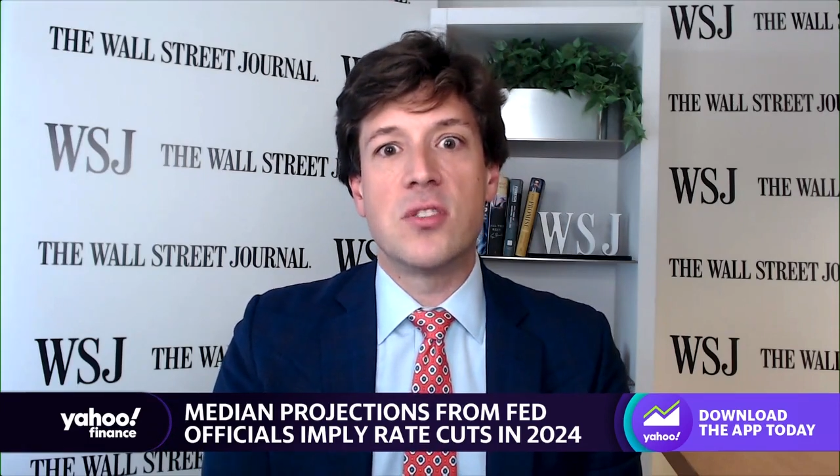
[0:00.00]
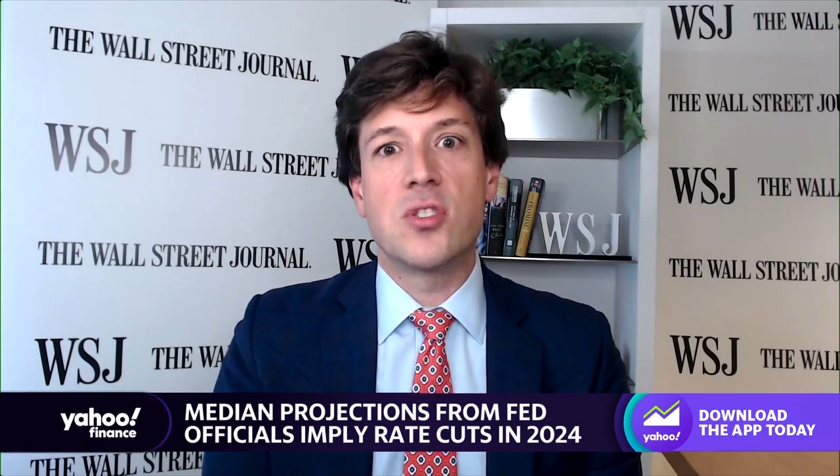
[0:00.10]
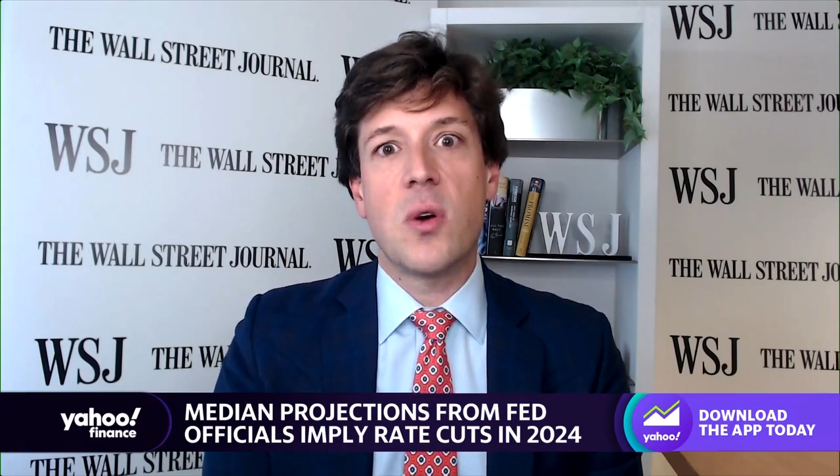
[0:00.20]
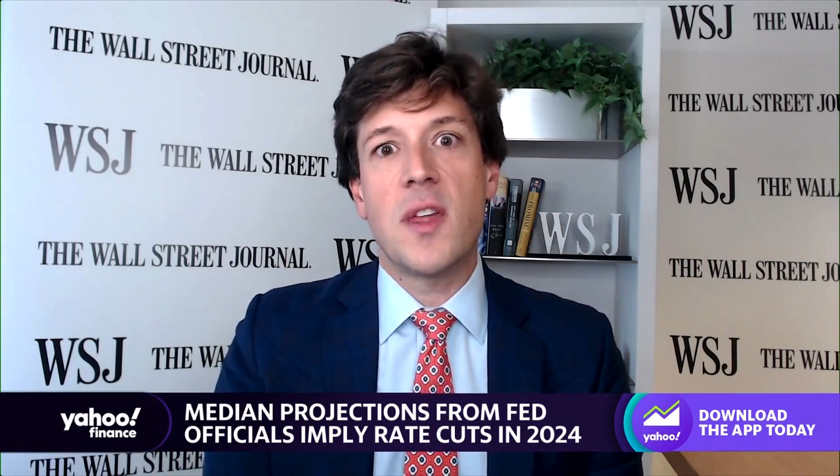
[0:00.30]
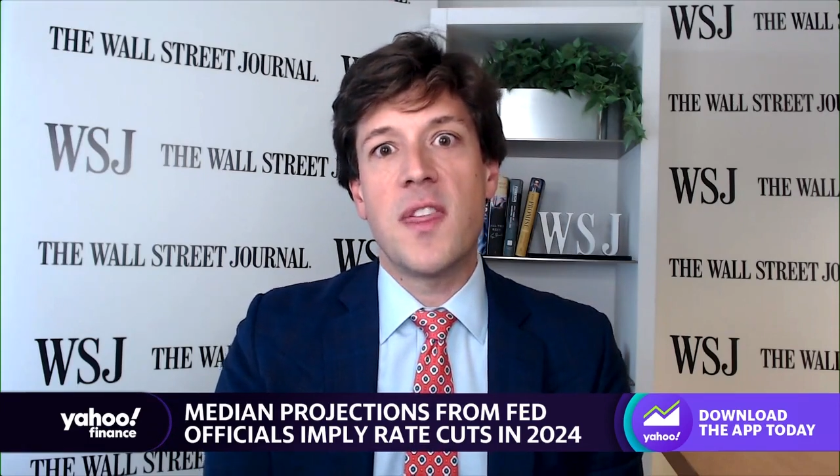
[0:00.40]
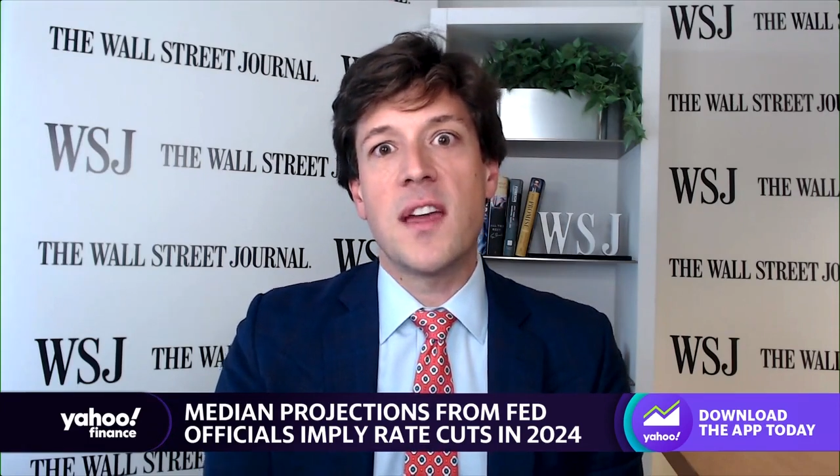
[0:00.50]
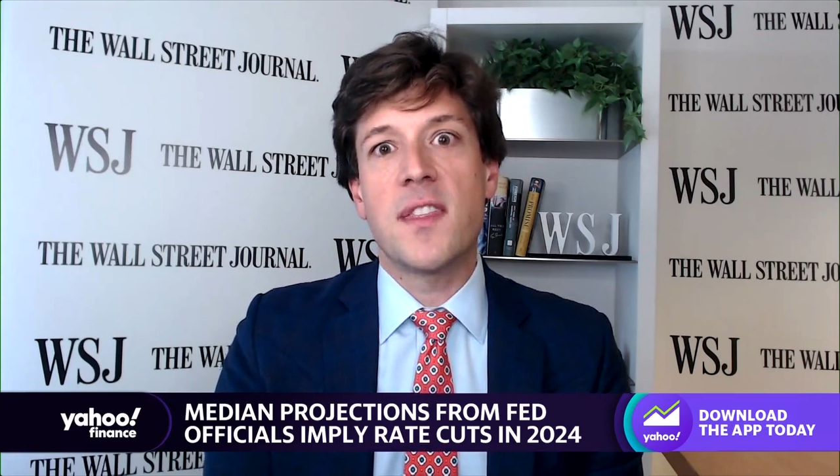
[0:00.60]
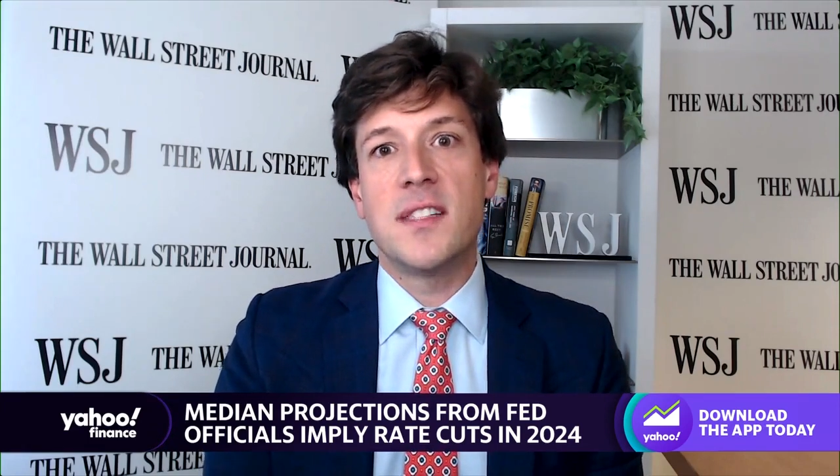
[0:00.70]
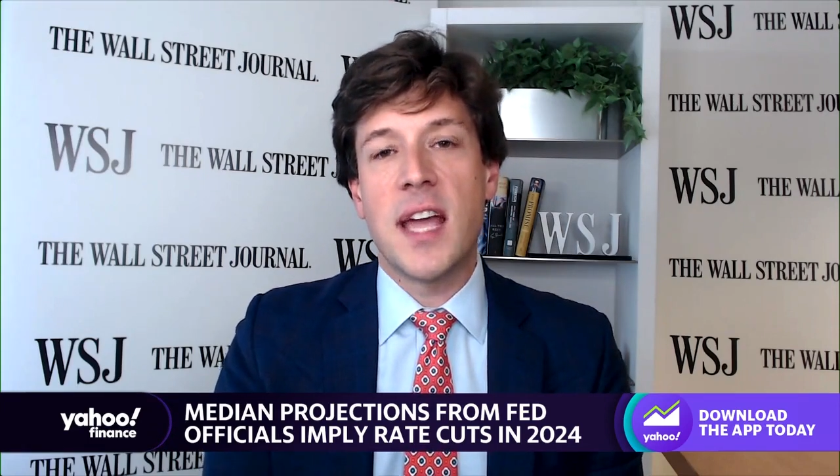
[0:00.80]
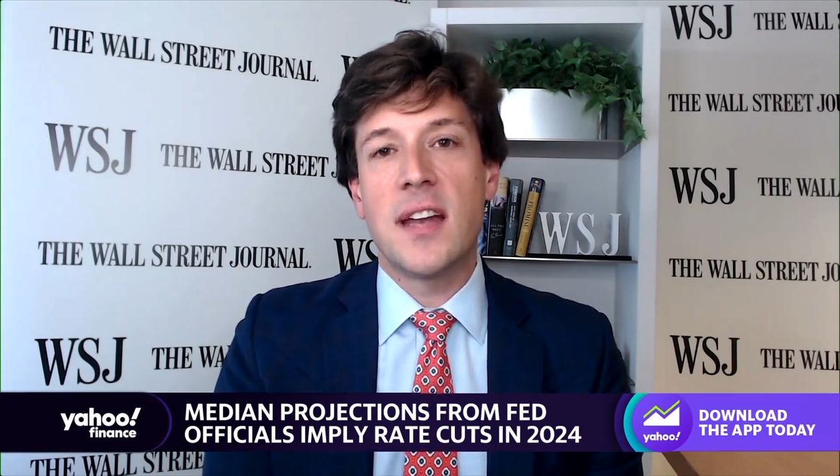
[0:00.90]
And so I
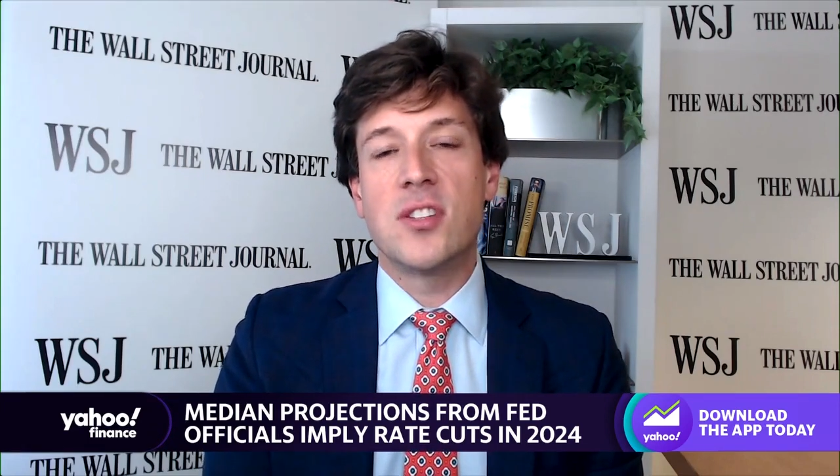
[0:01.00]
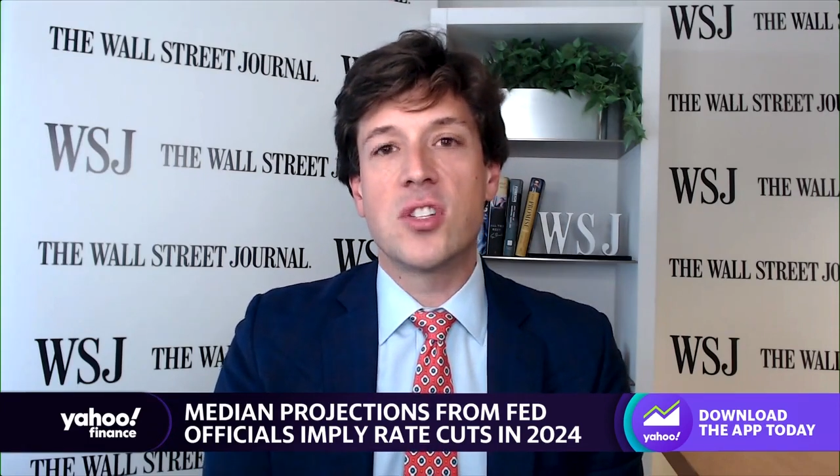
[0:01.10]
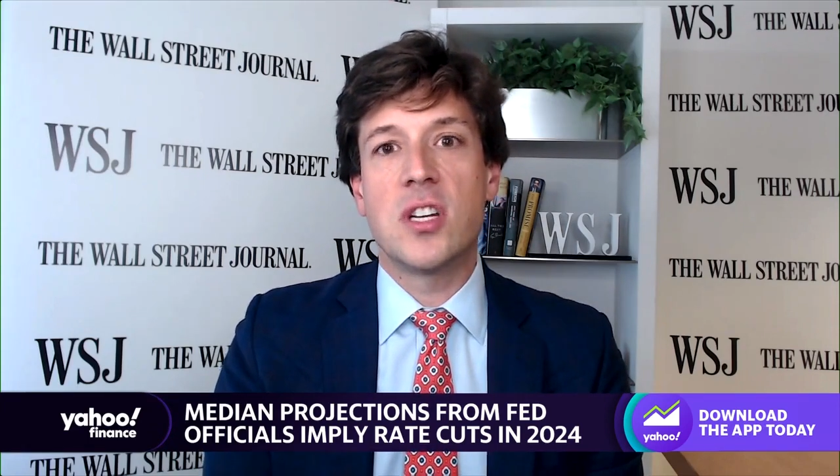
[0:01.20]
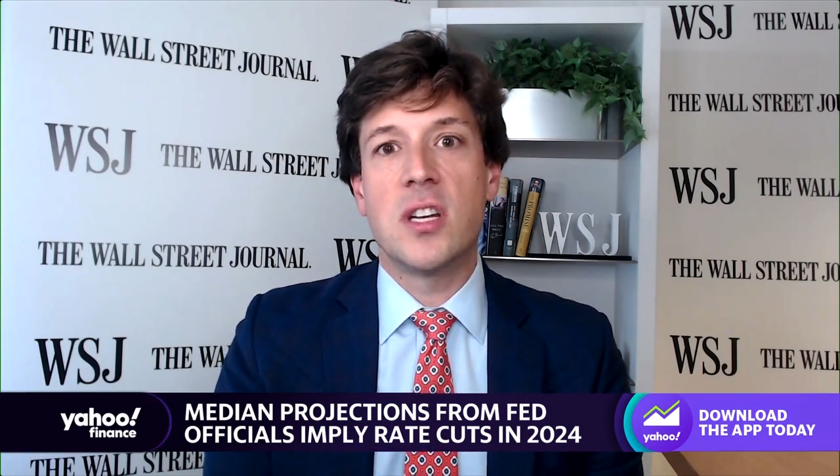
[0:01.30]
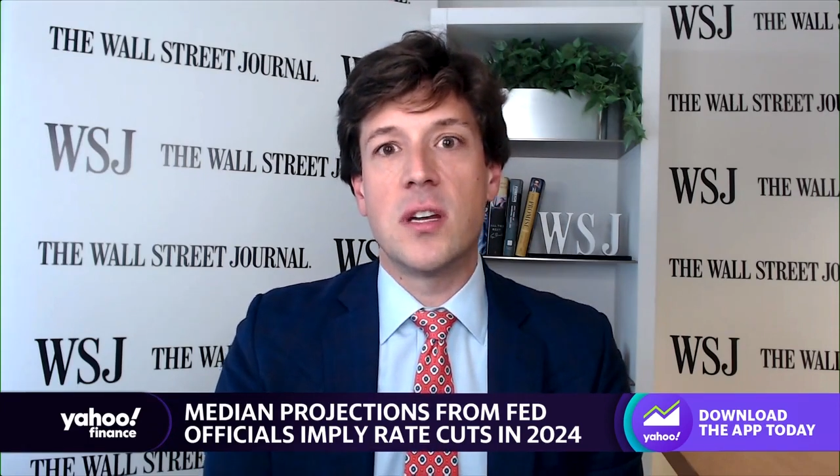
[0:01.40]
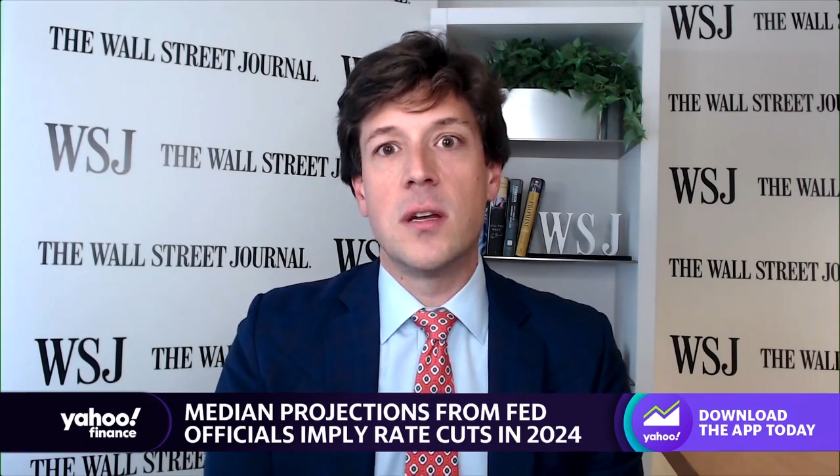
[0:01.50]
think the data is going